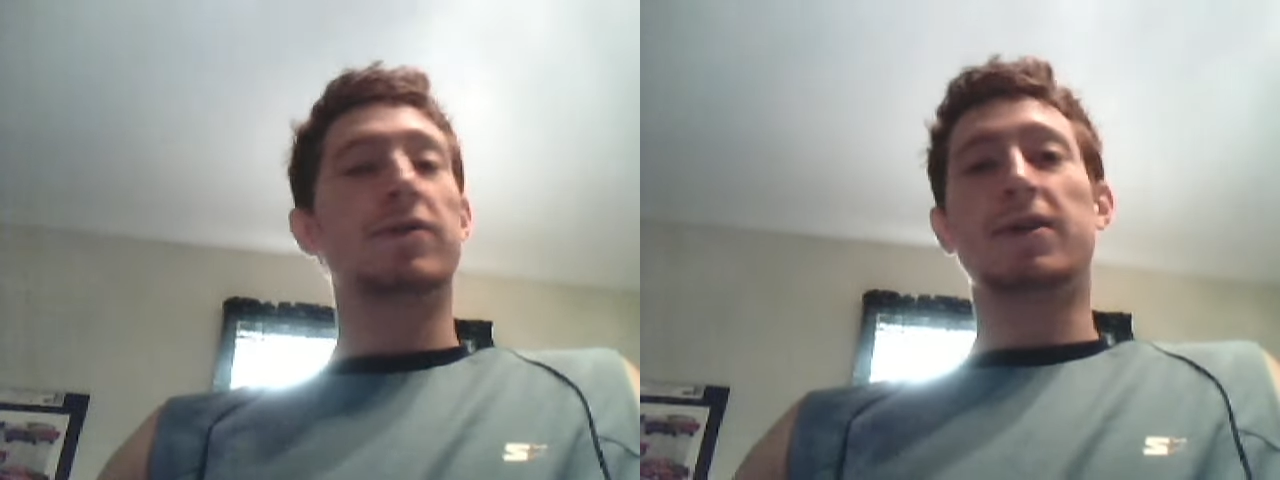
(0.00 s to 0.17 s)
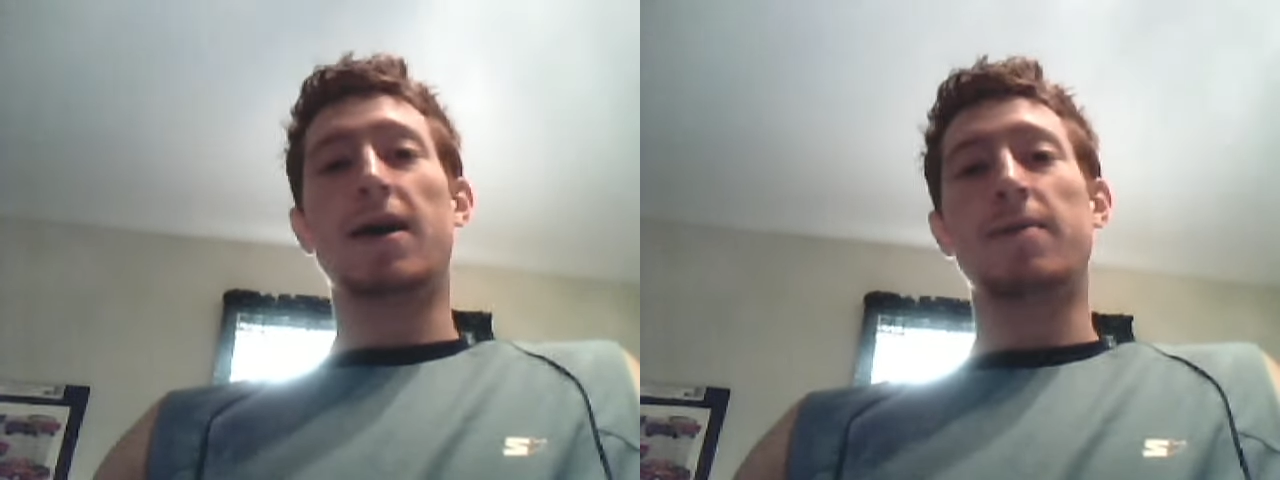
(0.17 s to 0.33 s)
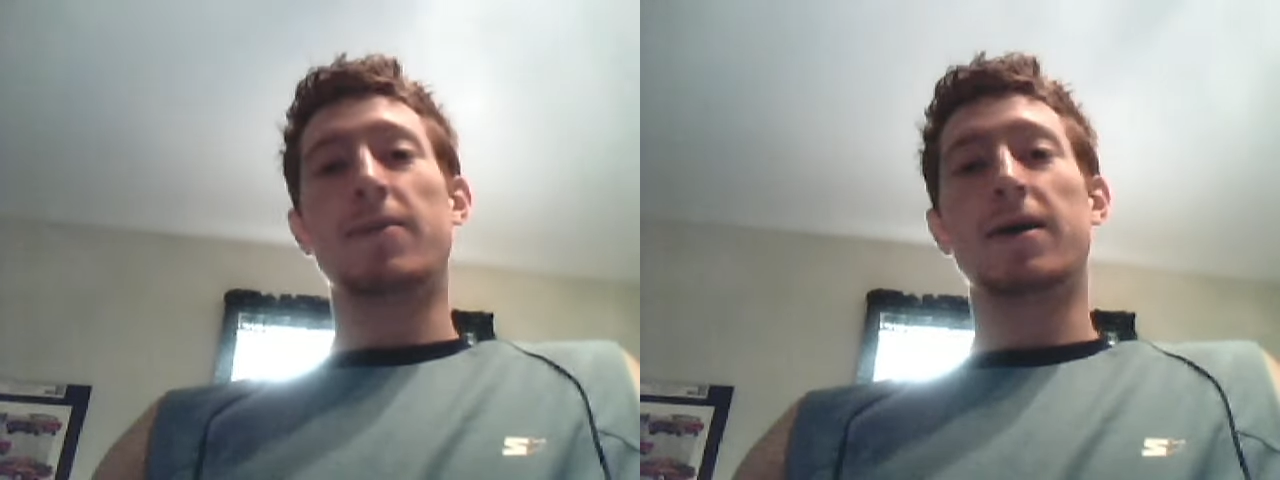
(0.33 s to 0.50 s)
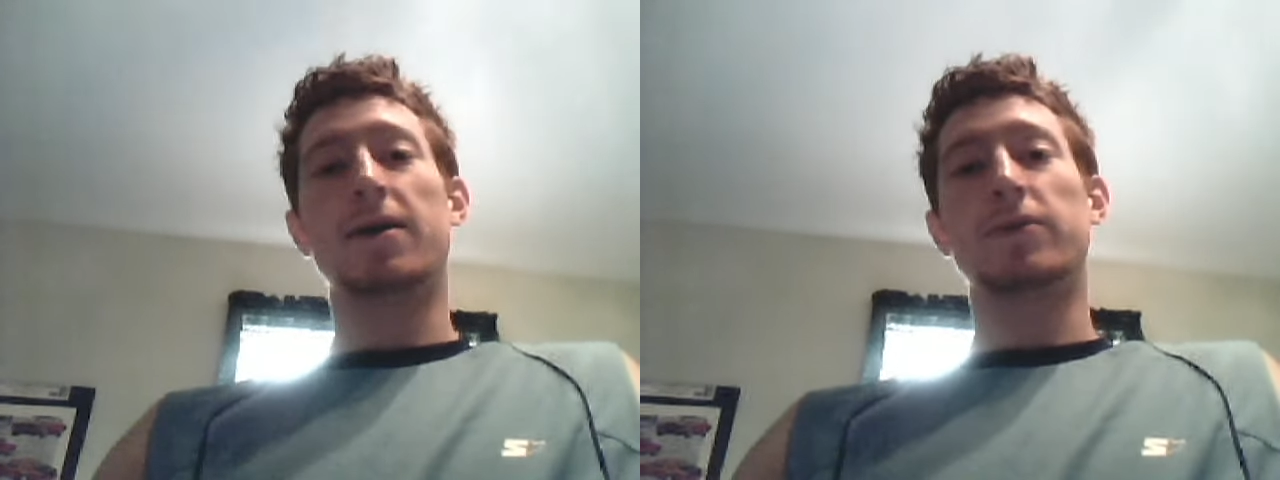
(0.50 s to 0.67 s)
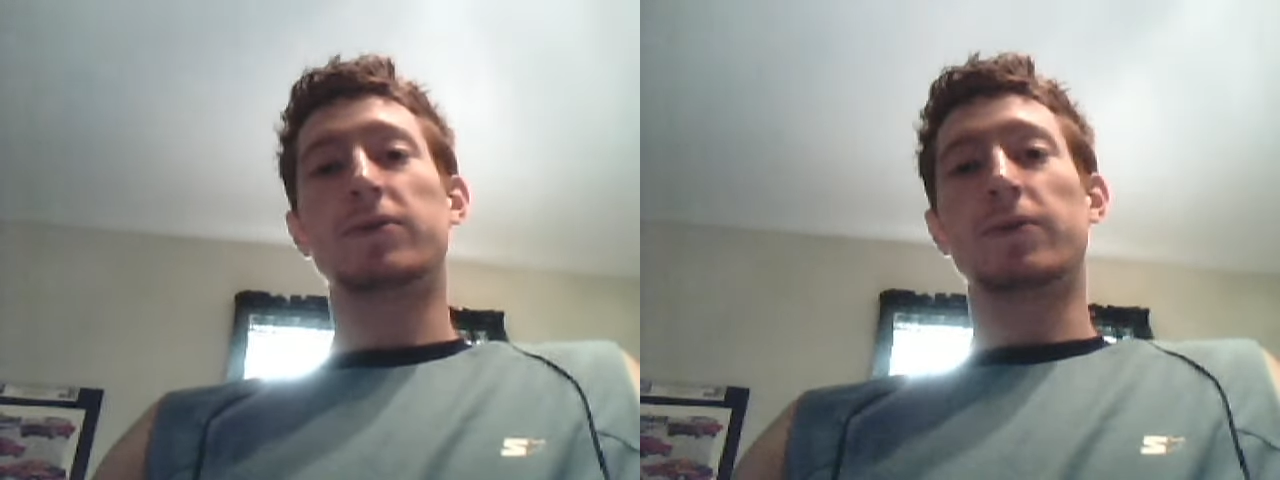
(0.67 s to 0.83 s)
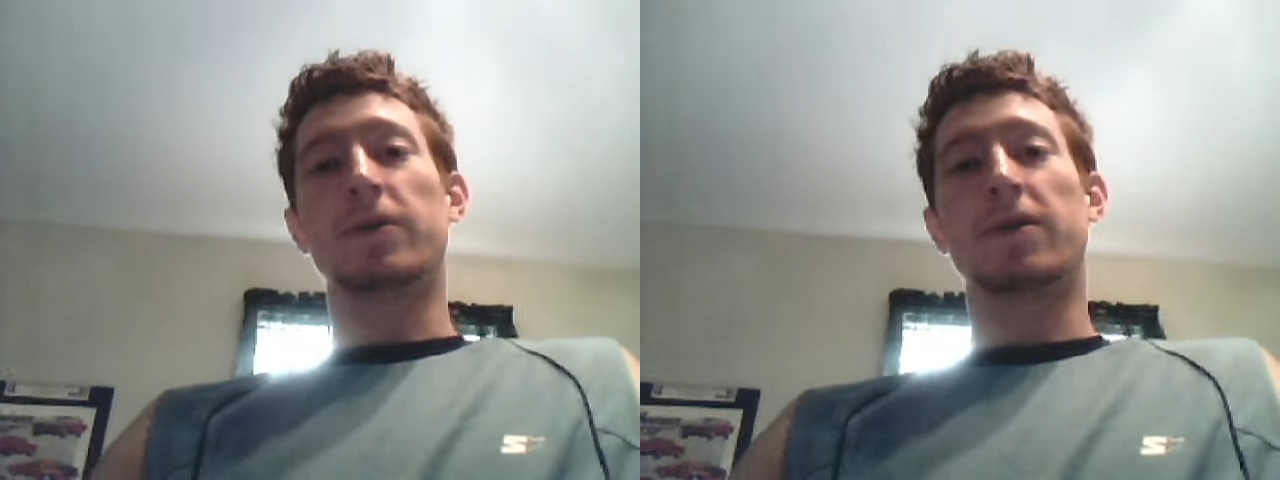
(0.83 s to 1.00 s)
Every time
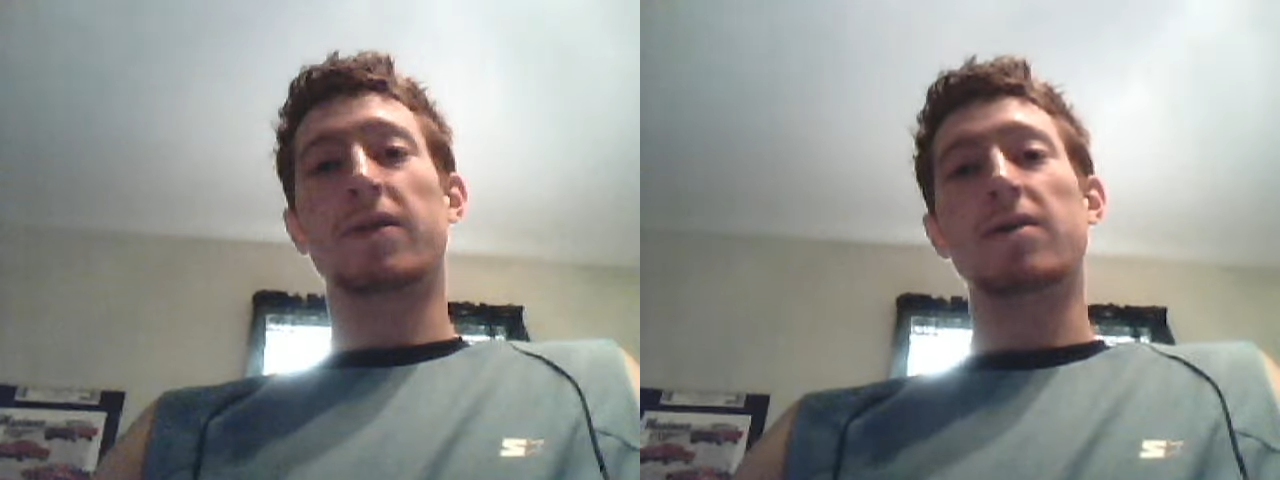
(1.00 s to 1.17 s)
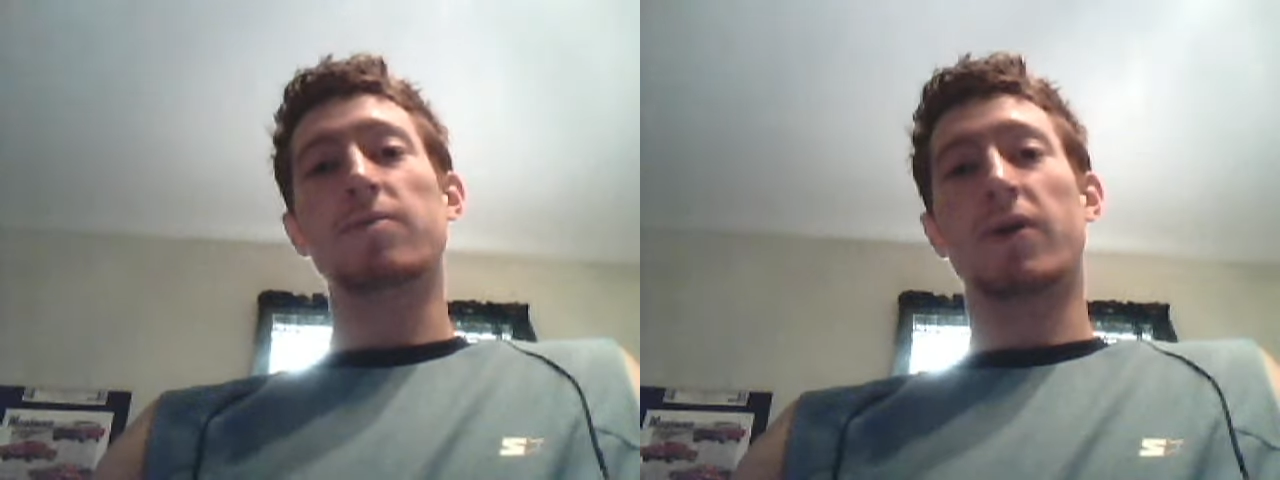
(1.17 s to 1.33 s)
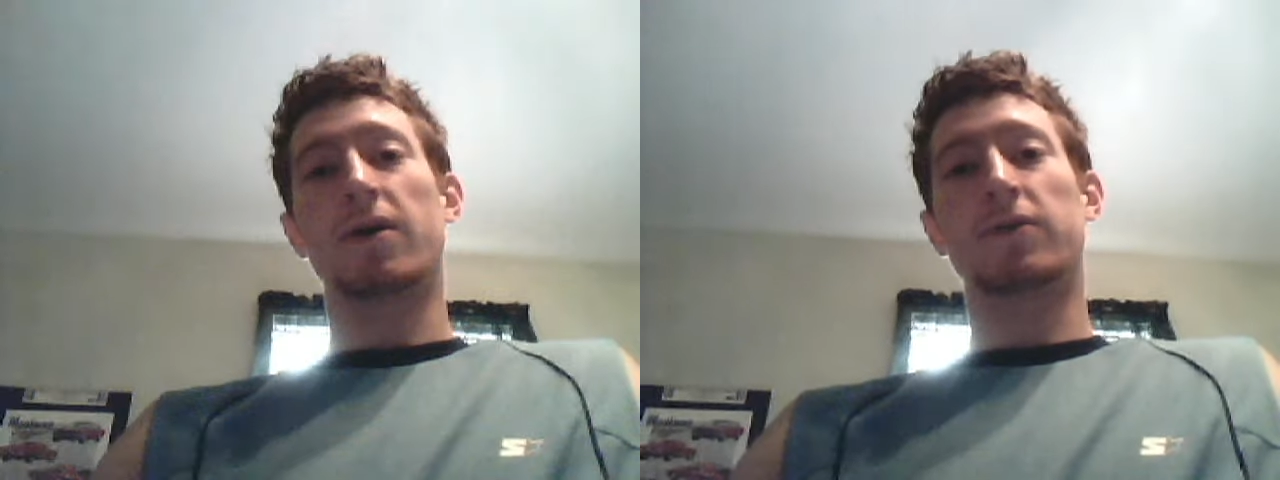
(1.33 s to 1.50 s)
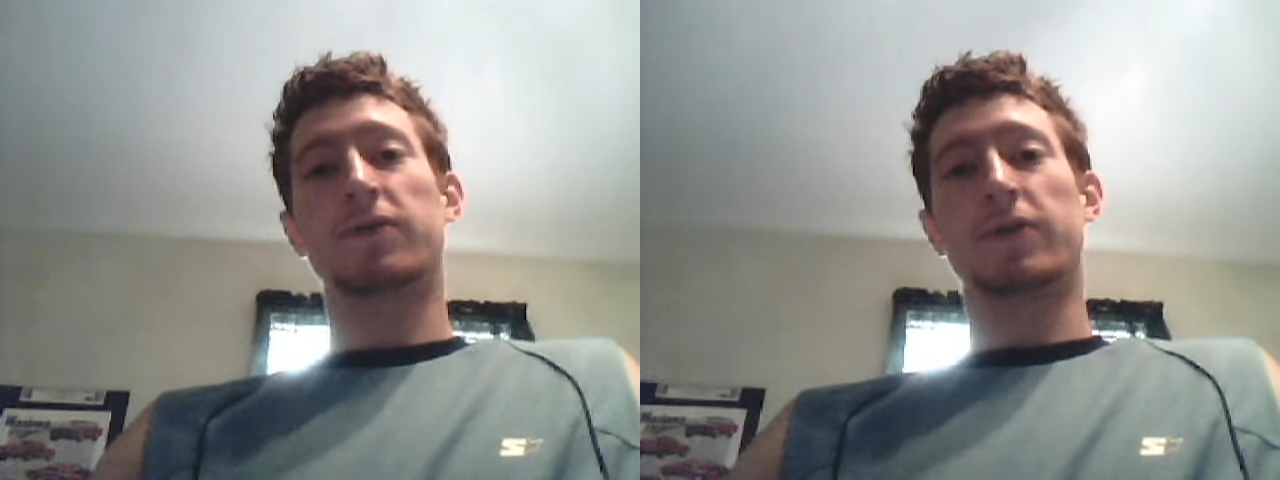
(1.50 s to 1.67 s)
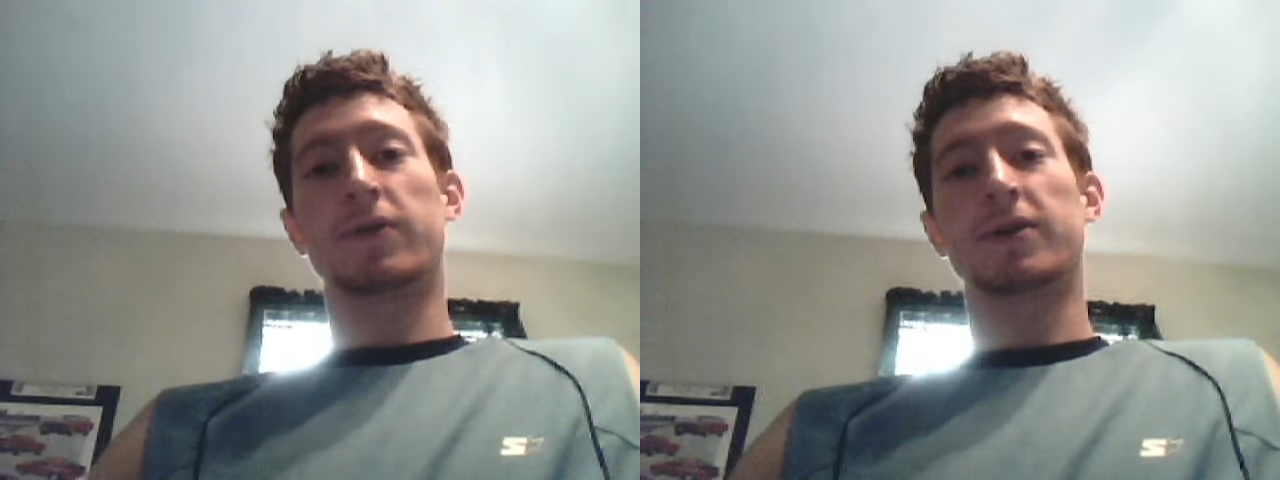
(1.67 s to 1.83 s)
I go to a theme park